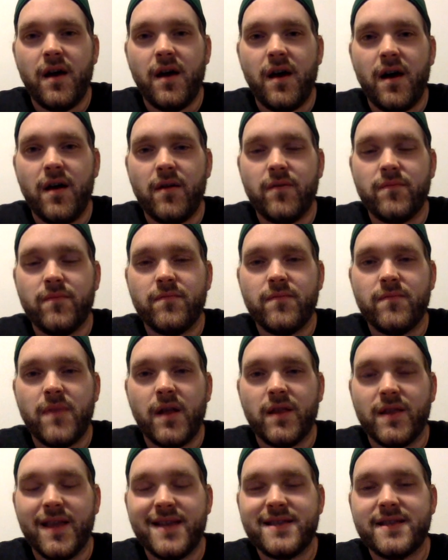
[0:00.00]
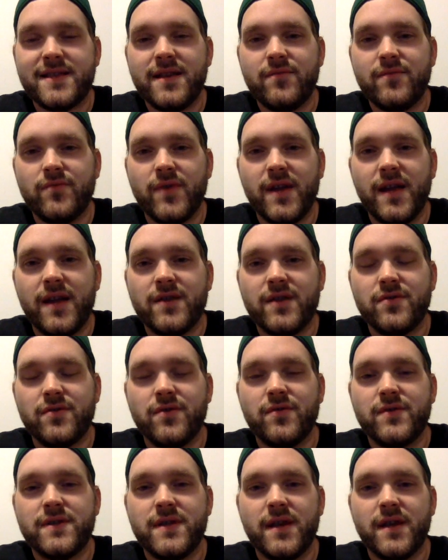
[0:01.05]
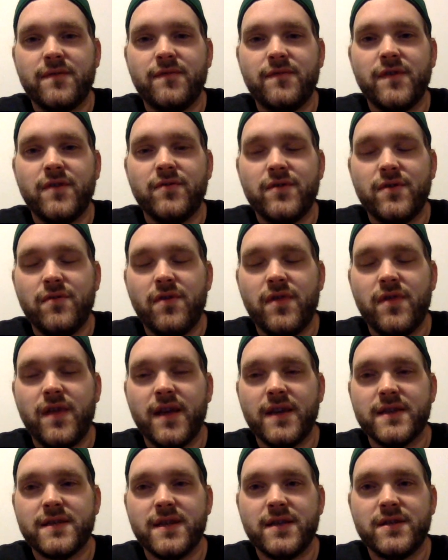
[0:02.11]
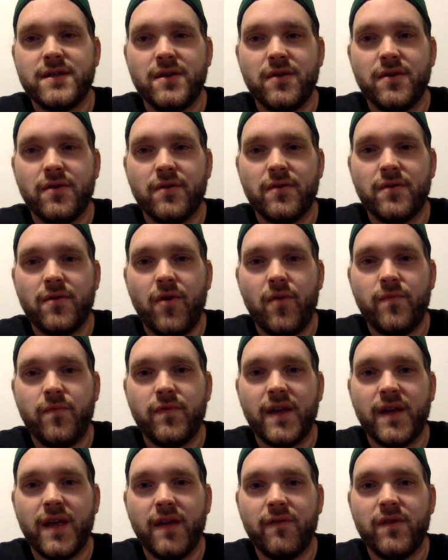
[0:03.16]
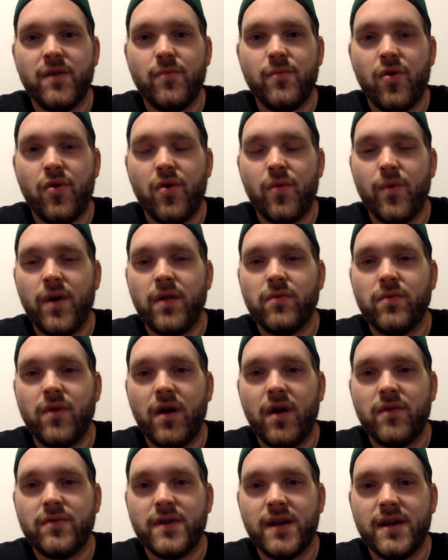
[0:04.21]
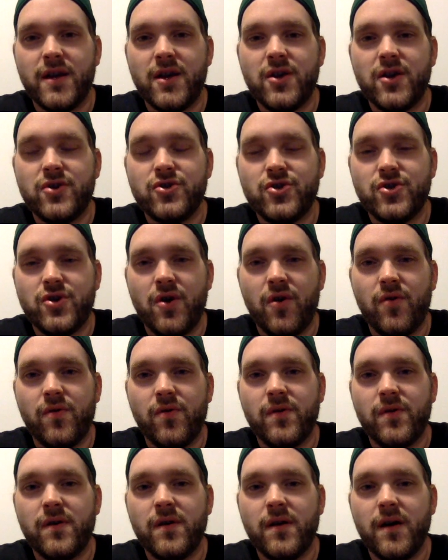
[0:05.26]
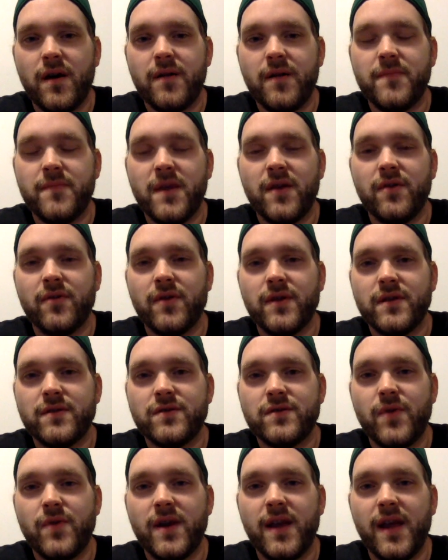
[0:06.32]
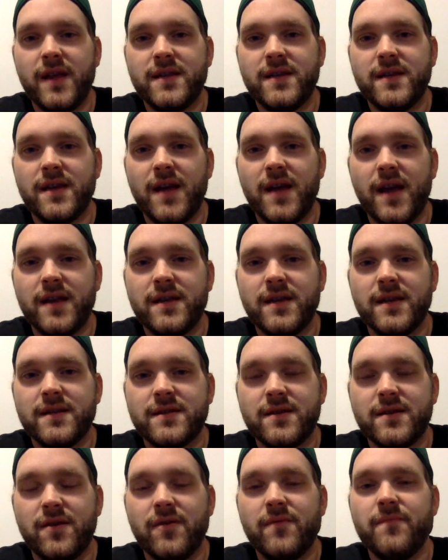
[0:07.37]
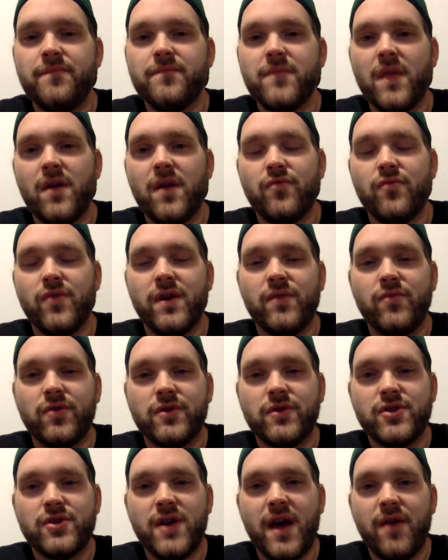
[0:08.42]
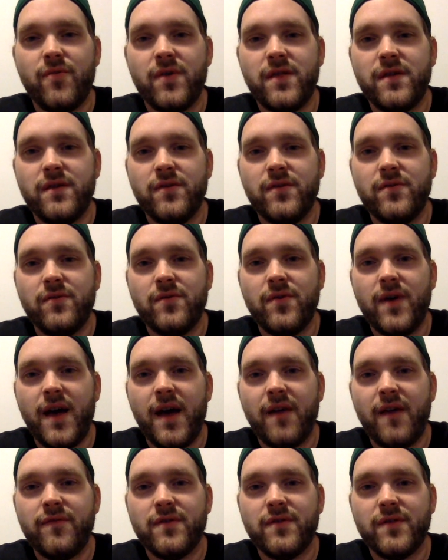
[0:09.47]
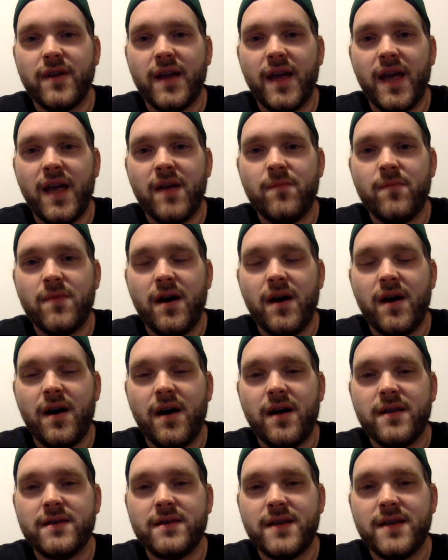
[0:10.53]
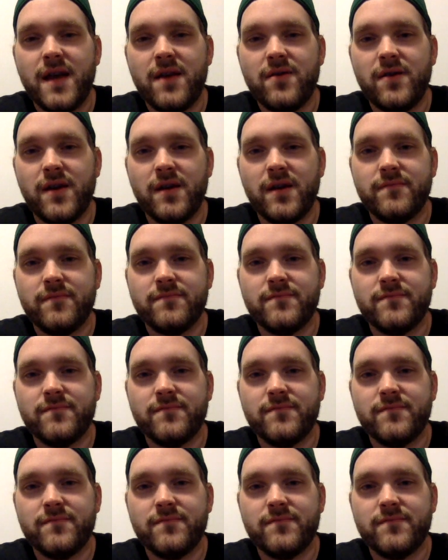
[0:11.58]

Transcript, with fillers: Uh, a listen. We introduced a few new things this year and hopefully give you a more well-rounded show um, here in 2018-19. So we will chat with you after the game on Saturday.